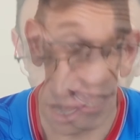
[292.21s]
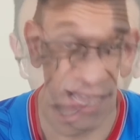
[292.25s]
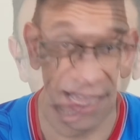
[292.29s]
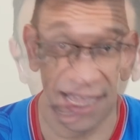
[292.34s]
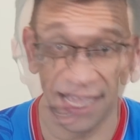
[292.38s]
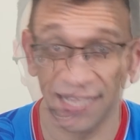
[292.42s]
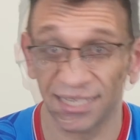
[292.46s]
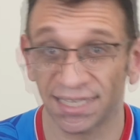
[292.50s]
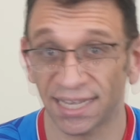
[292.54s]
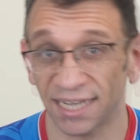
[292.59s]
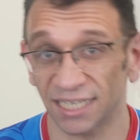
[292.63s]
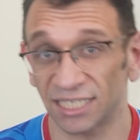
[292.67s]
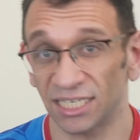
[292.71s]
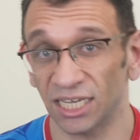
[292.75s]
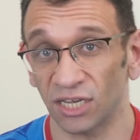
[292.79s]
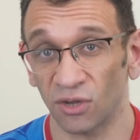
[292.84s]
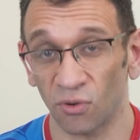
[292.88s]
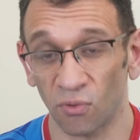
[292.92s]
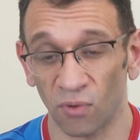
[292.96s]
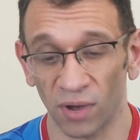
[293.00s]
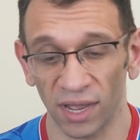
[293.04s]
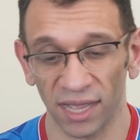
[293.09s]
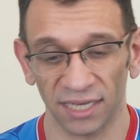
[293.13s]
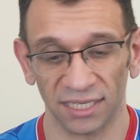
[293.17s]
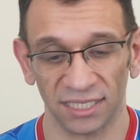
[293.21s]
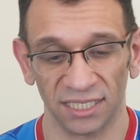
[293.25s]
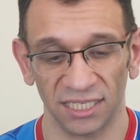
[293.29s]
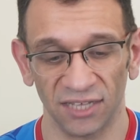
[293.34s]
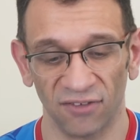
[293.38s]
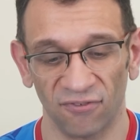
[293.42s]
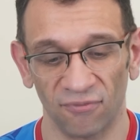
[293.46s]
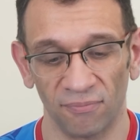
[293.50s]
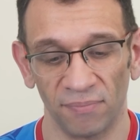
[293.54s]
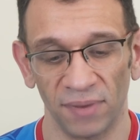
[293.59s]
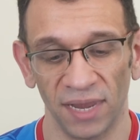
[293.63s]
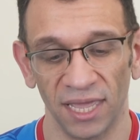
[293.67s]
It's actually quite a
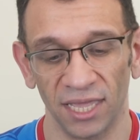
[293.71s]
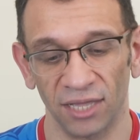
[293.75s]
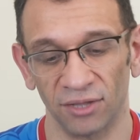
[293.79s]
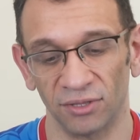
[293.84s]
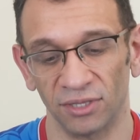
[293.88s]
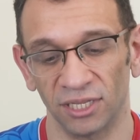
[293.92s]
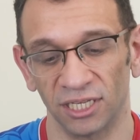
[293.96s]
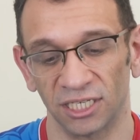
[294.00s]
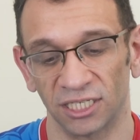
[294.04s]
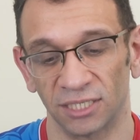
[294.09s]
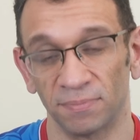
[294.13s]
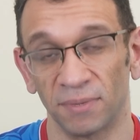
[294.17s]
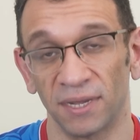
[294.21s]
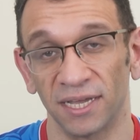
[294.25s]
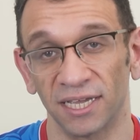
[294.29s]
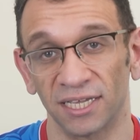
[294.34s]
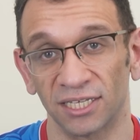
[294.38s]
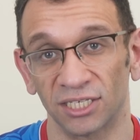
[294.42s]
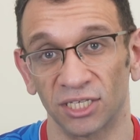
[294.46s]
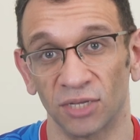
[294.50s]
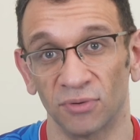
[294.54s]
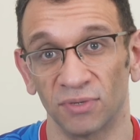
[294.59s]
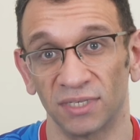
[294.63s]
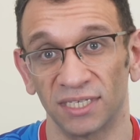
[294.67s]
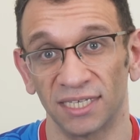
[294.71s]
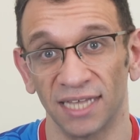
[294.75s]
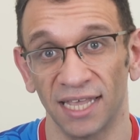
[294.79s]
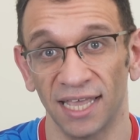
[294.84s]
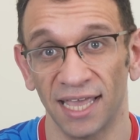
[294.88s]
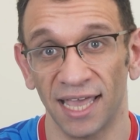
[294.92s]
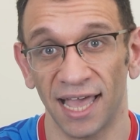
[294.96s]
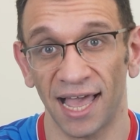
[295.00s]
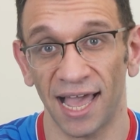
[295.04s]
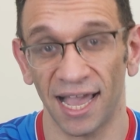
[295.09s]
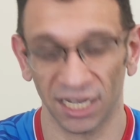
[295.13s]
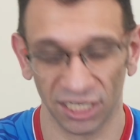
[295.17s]
stiff plate on this spike, so it's
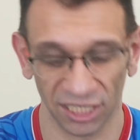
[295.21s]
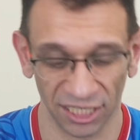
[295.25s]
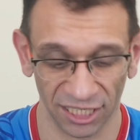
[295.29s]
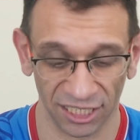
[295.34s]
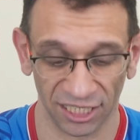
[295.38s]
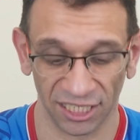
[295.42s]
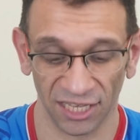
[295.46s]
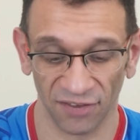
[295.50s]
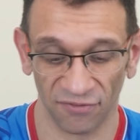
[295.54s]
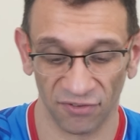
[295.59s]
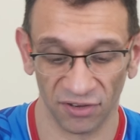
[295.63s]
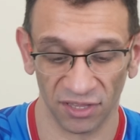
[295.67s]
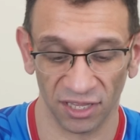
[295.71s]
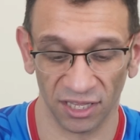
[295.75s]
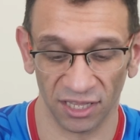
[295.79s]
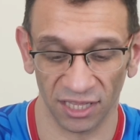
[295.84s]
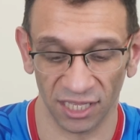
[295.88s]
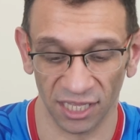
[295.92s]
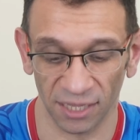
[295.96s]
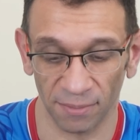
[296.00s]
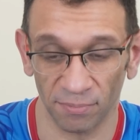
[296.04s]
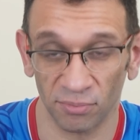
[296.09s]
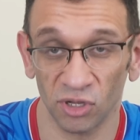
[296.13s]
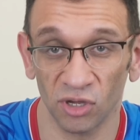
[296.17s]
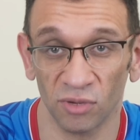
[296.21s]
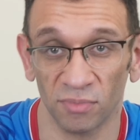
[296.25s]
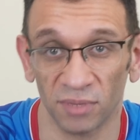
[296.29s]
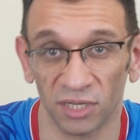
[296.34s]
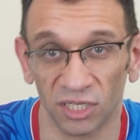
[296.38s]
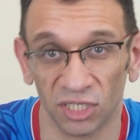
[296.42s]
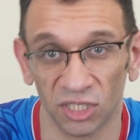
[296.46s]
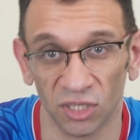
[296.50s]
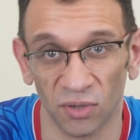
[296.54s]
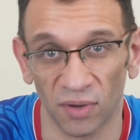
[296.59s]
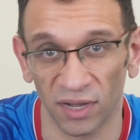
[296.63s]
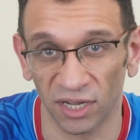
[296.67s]
actually stiffer than the Pumas,
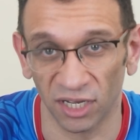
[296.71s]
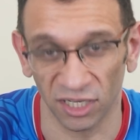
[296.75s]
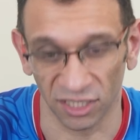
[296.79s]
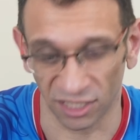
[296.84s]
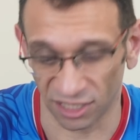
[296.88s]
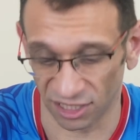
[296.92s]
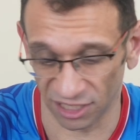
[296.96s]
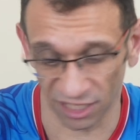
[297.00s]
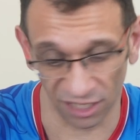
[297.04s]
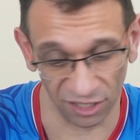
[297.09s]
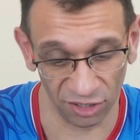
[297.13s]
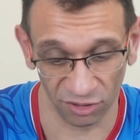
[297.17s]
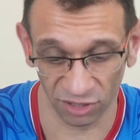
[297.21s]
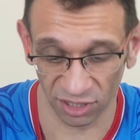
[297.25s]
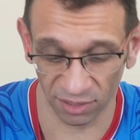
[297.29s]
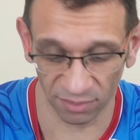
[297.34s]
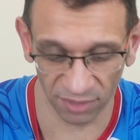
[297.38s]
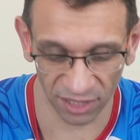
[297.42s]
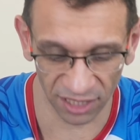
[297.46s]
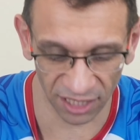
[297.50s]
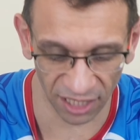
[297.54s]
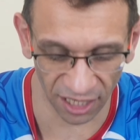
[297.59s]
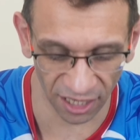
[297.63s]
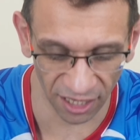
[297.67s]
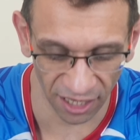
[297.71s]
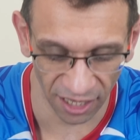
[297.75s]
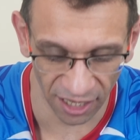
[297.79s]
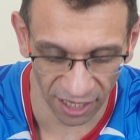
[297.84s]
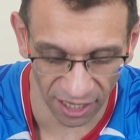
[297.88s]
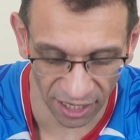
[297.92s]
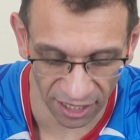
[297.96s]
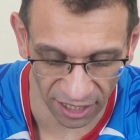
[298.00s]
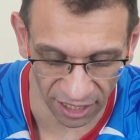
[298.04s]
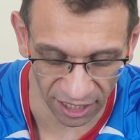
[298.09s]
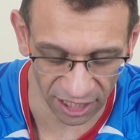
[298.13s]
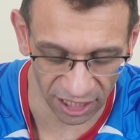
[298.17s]
so I could still use them as
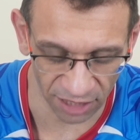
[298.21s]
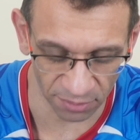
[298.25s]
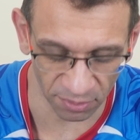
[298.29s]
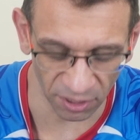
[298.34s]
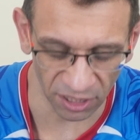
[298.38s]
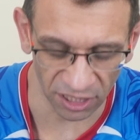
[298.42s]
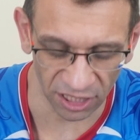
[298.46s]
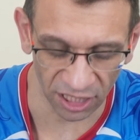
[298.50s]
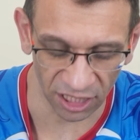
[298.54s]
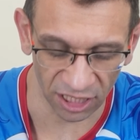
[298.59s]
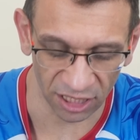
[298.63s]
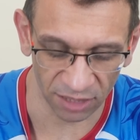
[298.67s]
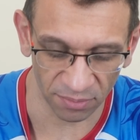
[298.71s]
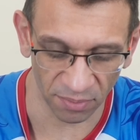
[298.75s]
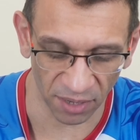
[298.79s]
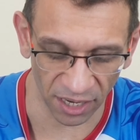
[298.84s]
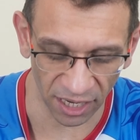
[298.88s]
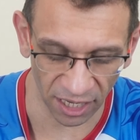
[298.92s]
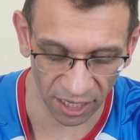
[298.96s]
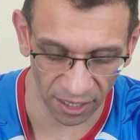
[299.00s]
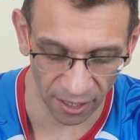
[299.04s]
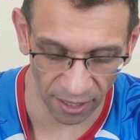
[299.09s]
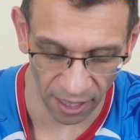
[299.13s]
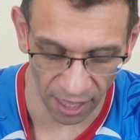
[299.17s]
like a sprinting spike.